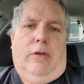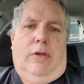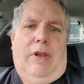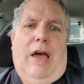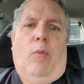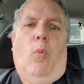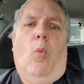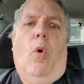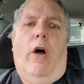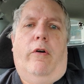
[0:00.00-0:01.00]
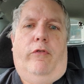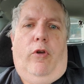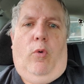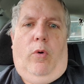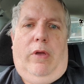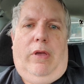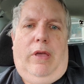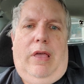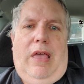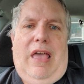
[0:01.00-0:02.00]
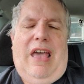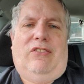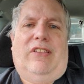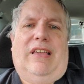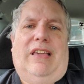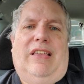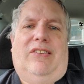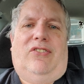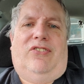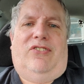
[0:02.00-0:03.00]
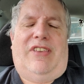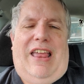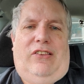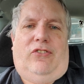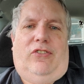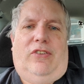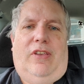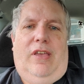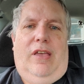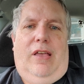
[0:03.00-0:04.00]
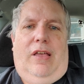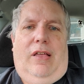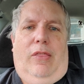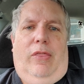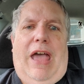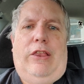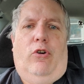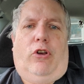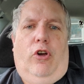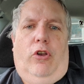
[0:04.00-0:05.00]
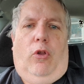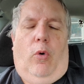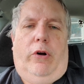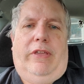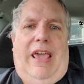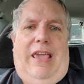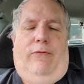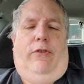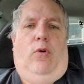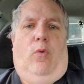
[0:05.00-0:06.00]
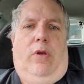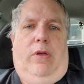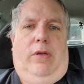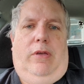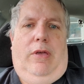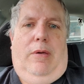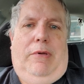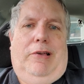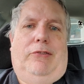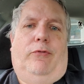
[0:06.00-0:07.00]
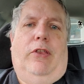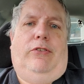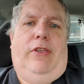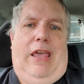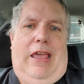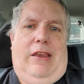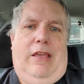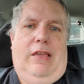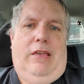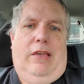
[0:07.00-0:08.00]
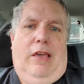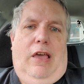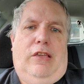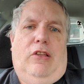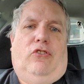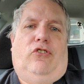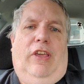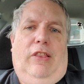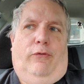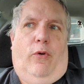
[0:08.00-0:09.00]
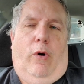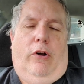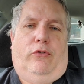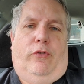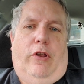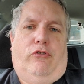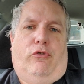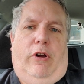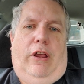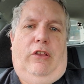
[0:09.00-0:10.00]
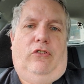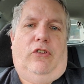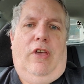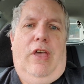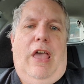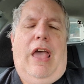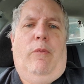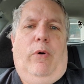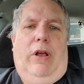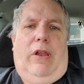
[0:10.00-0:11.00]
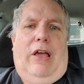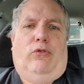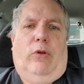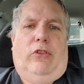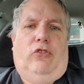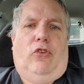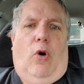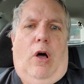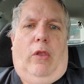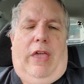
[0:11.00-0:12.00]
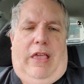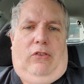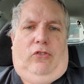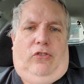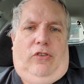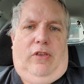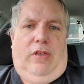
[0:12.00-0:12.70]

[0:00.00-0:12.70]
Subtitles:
Not one of you has the sense that your good Lord gave you. Because if you did, you'd see the forest for the trees and realize what this all is.